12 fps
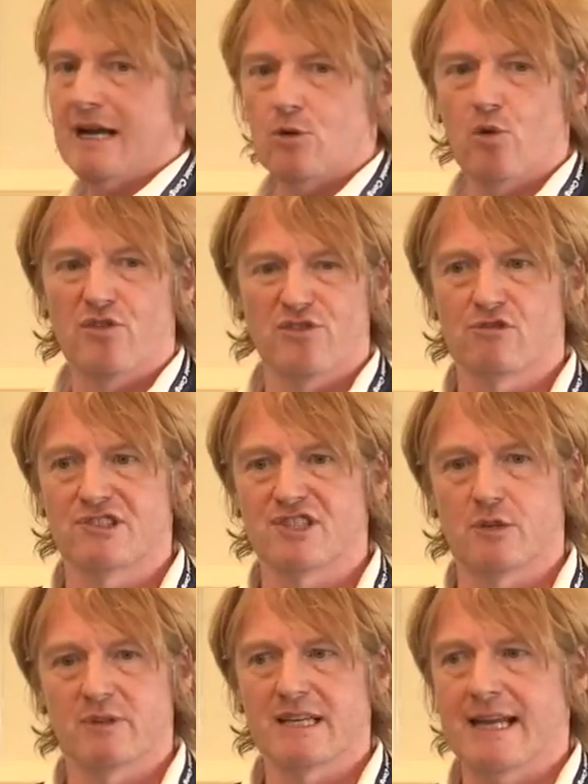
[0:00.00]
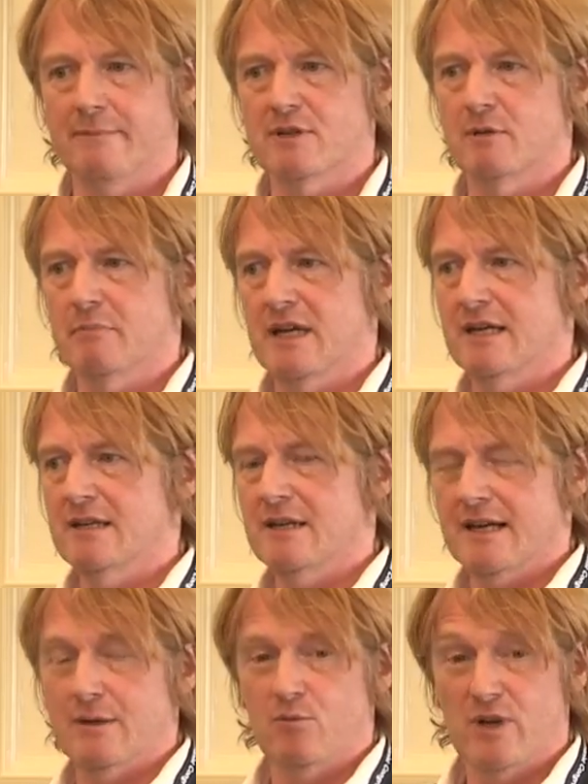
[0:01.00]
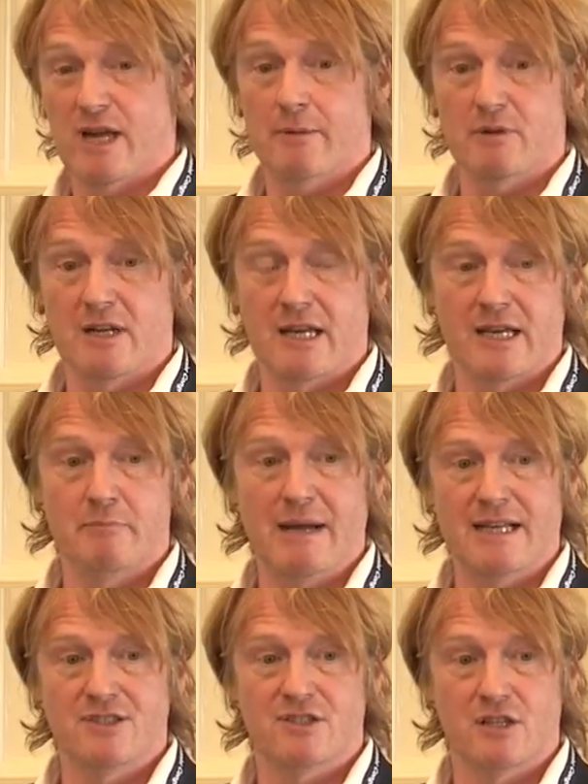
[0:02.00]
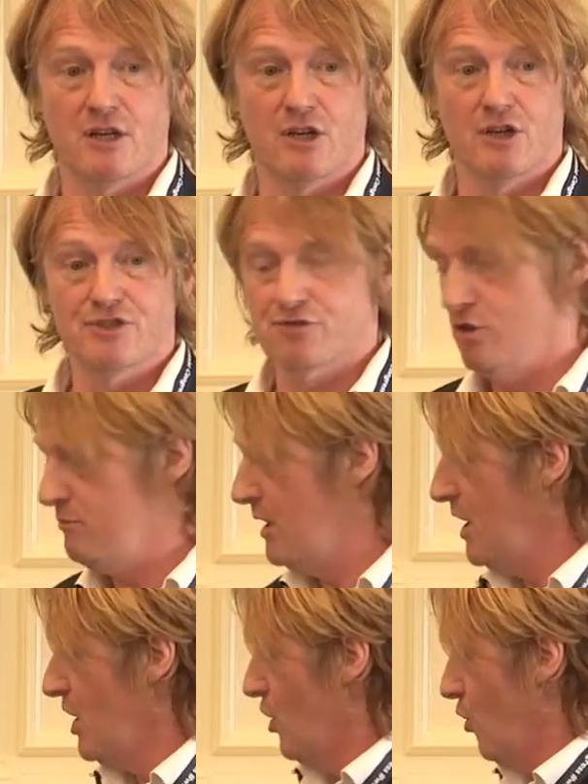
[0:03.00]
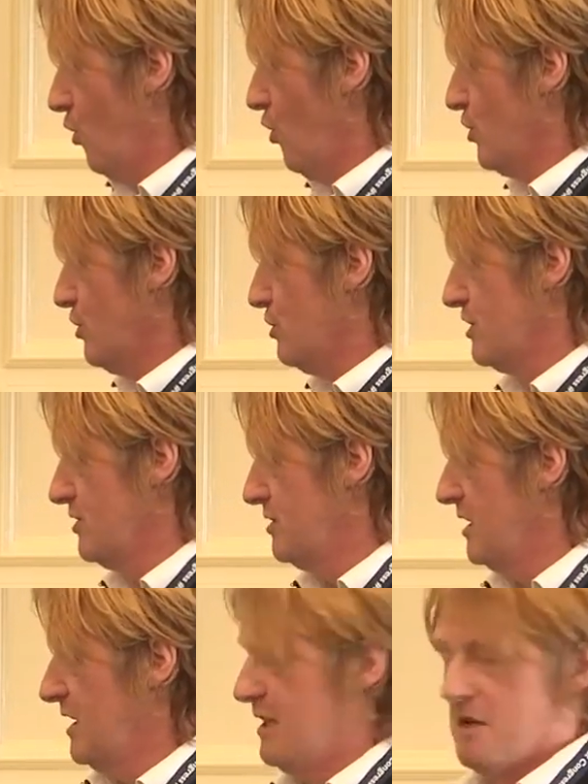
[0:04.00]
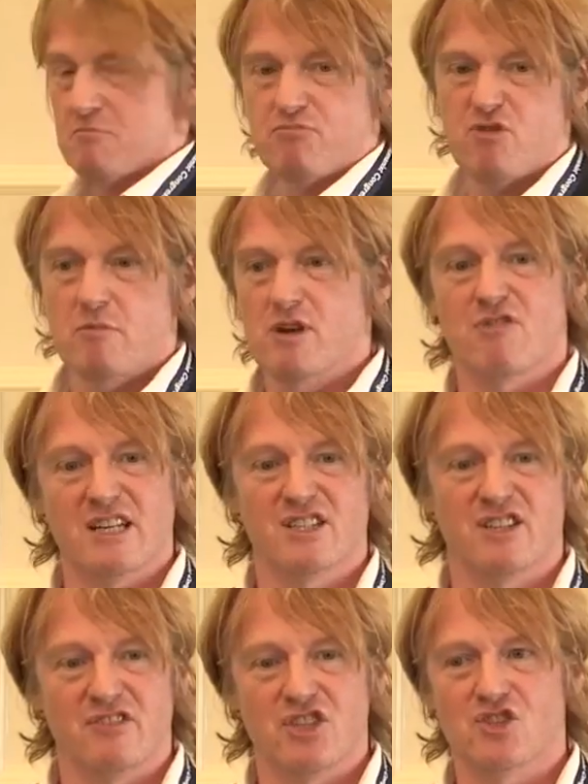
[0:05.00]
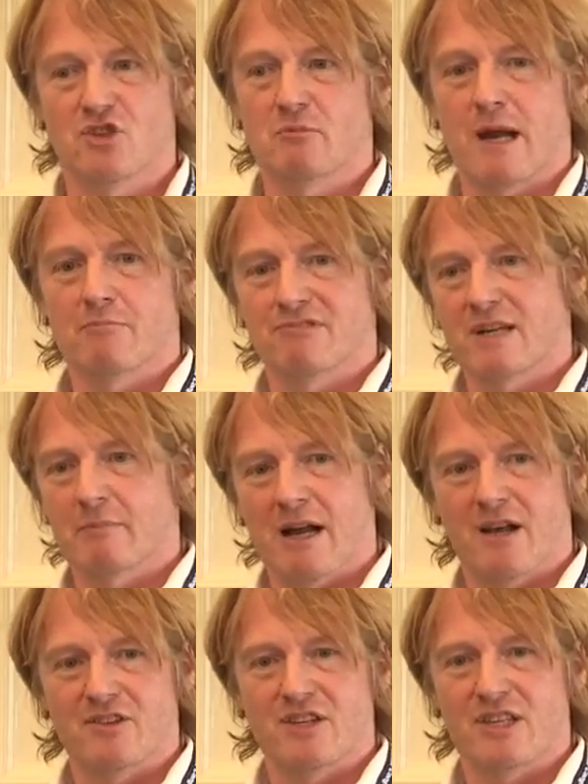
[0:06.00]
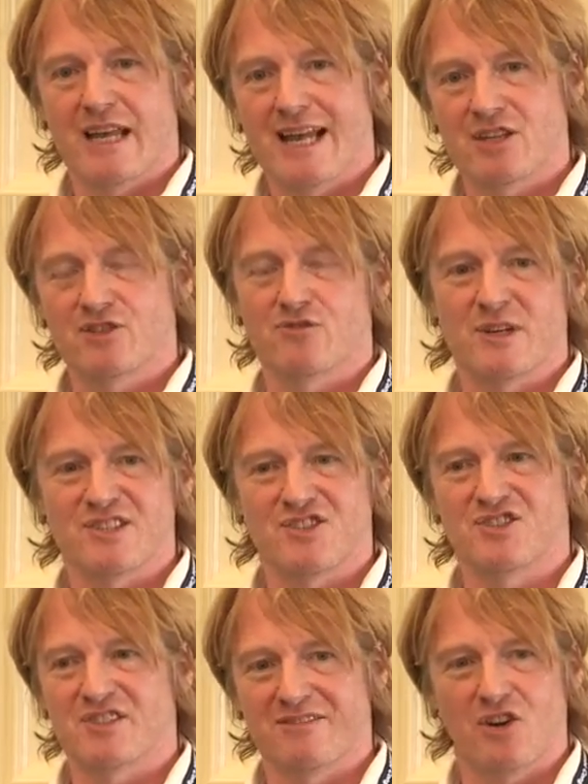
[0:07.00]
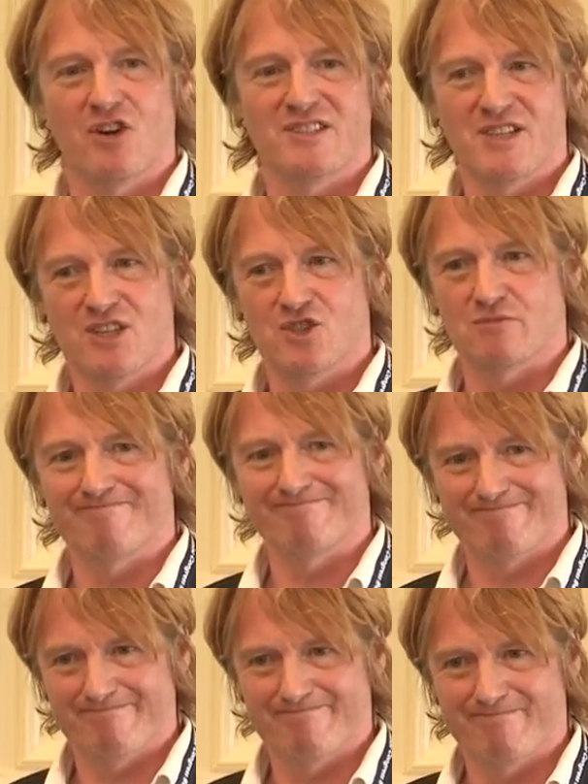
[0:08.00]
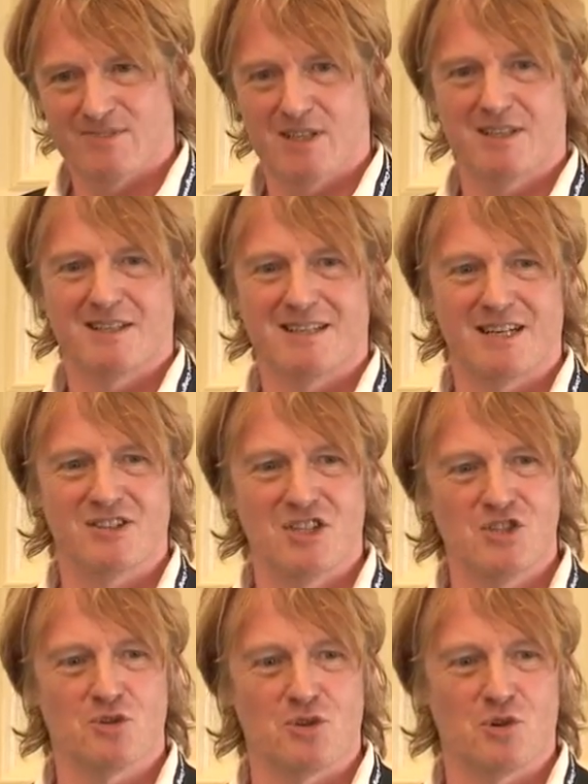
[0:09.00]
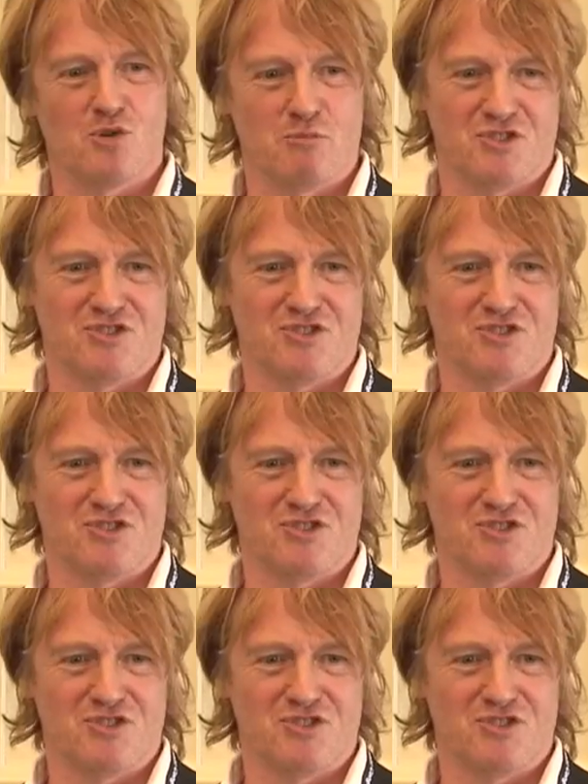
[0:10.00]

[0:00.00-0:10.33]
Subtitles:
back authority with a capital A, back into the classroom, or you can promote relativism and bring about the end of Western civilization. These are your